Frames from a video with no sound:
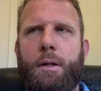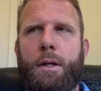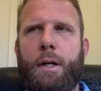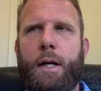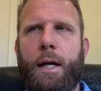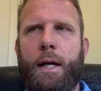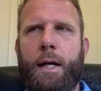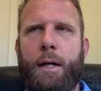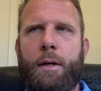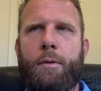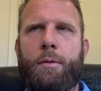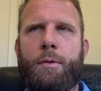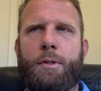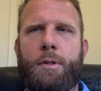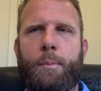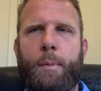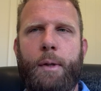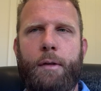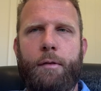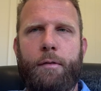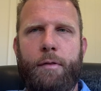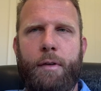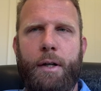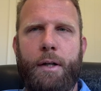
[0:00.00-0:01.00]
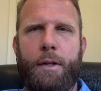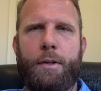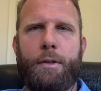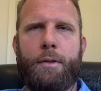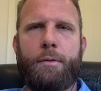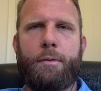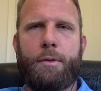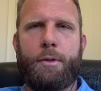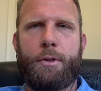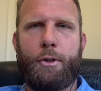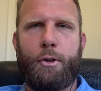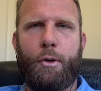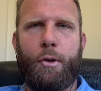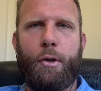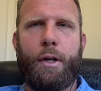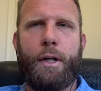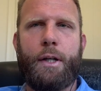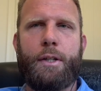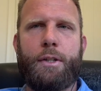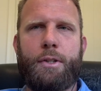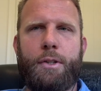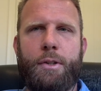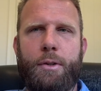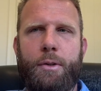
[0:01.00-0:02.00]
yeah, it was a bit of fun
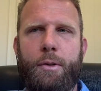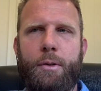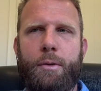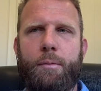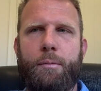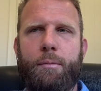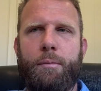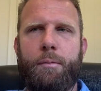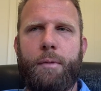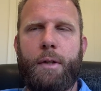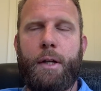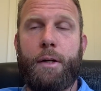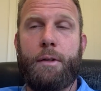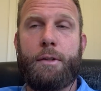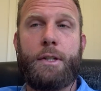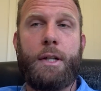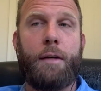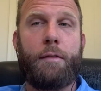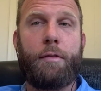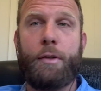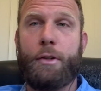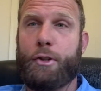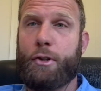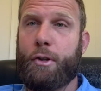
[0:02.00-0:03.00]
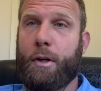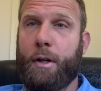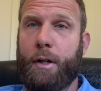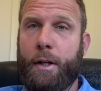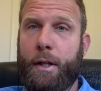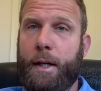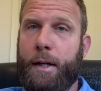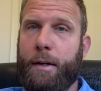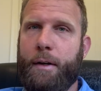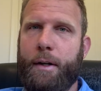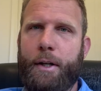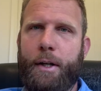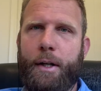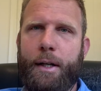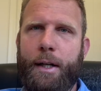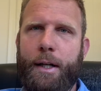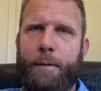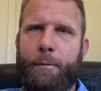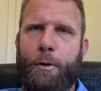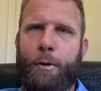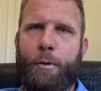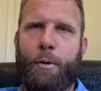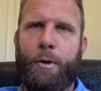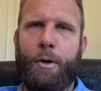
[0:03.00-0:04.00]
trying to, it's definitely trial and error. Don't
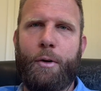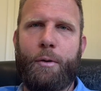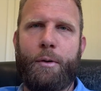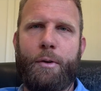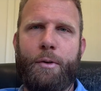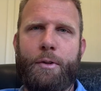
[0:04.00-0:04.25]
get me wrong.